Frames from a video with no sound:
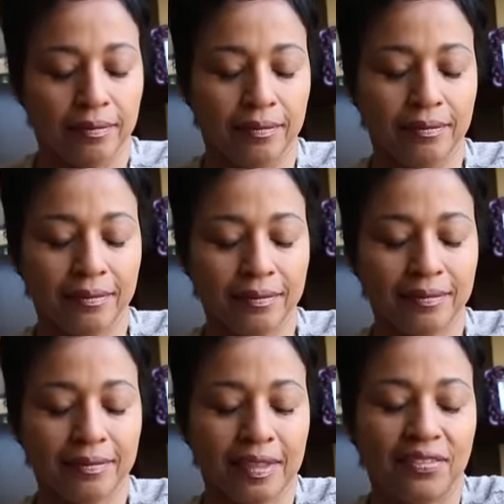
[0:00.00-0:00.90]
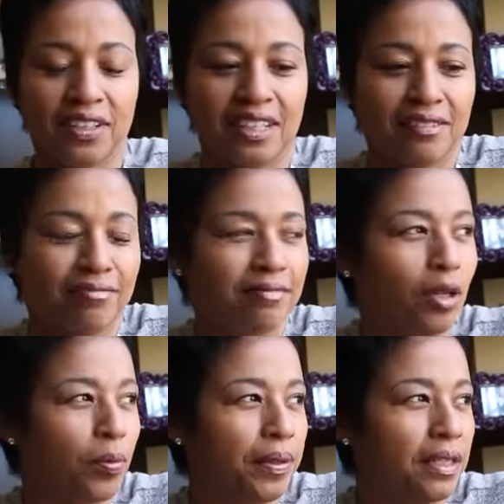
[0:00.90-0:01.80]
I can
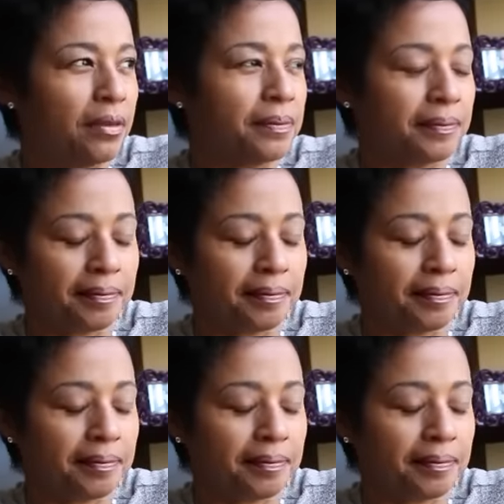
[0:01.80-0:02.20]
open it.